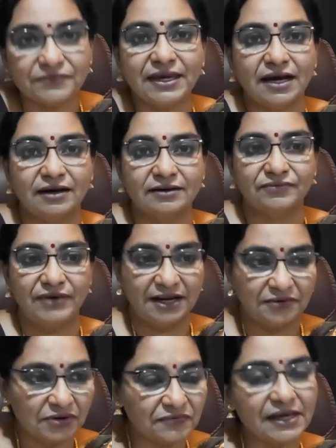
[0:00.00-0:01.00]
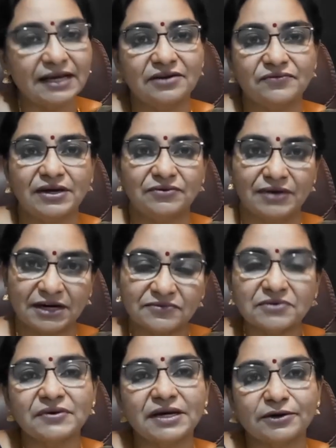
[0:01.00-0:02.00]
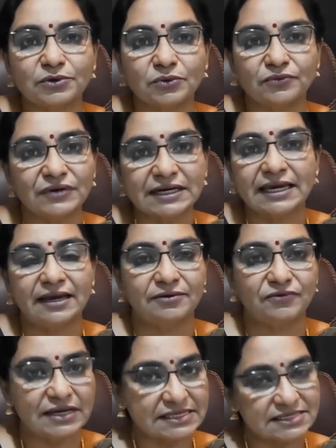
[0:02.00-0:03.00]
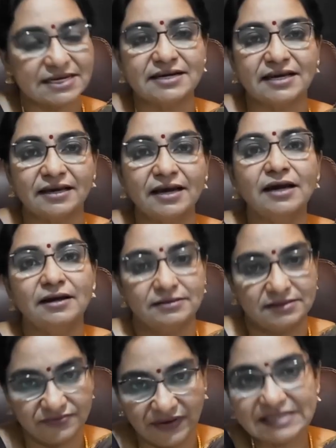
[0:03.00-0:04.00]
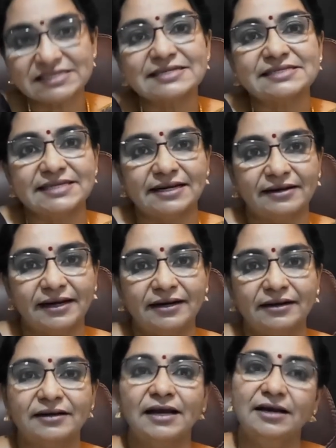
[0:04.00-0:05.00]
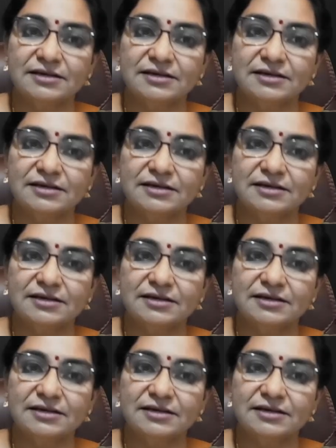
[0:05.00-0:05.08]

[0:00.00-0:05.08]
we are living, wherever we are working, we are studying, waste is generated.